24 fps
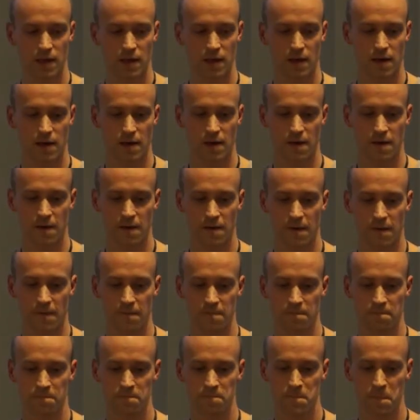
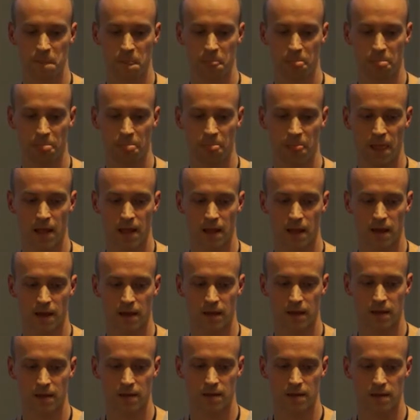
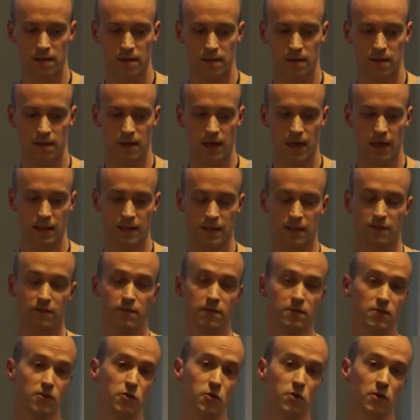as if
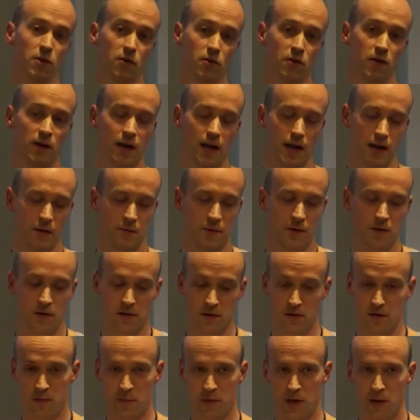it should look like. We all
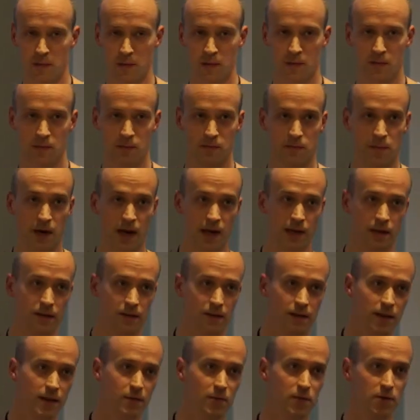know the problem buying a
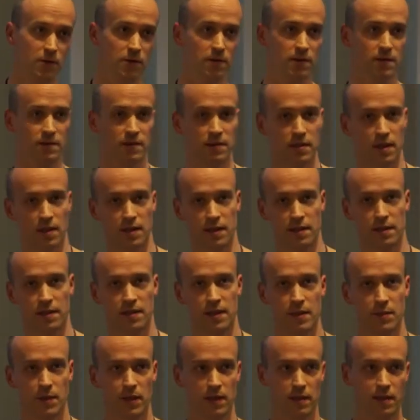theme or installing a
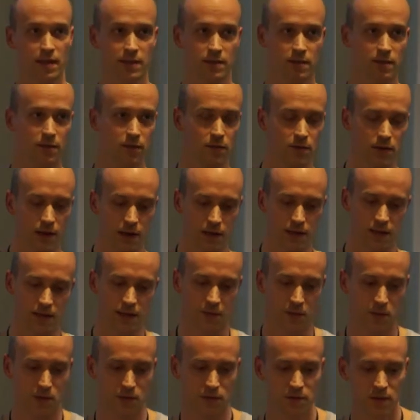theme and it doesn't look like the
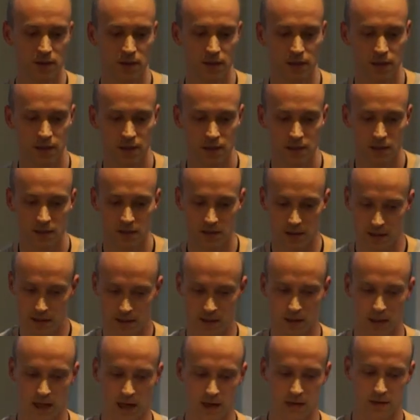demo. So this
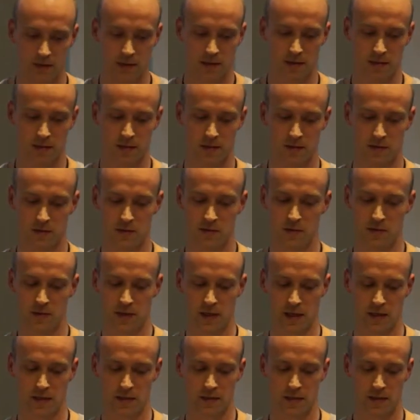allows us to do
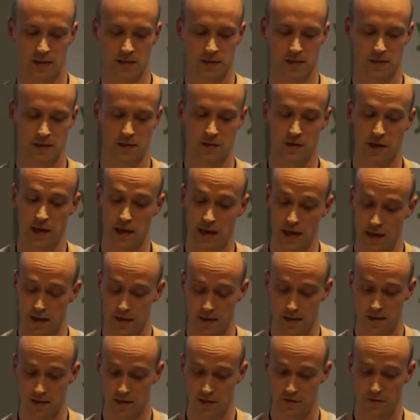that. And you can
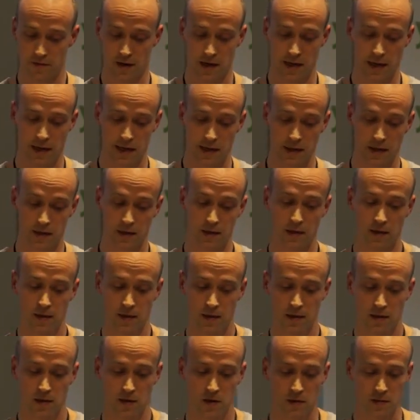define any
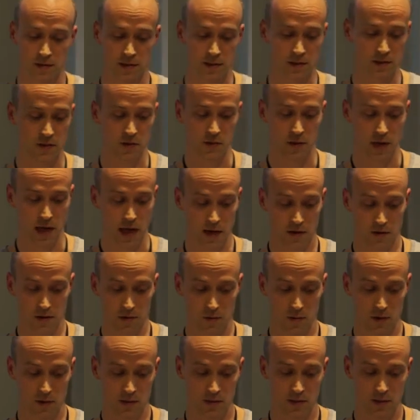content you like
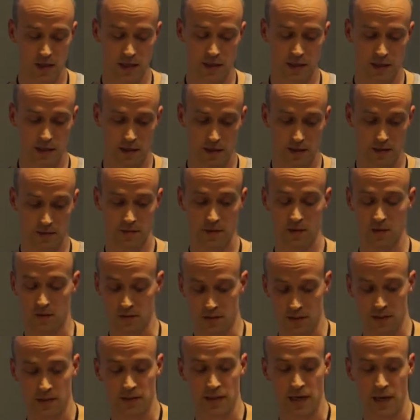almost, any
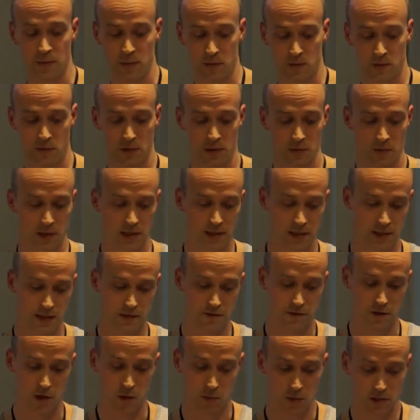content type in WordPress,
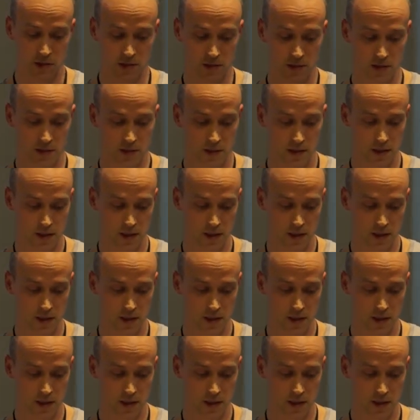even options.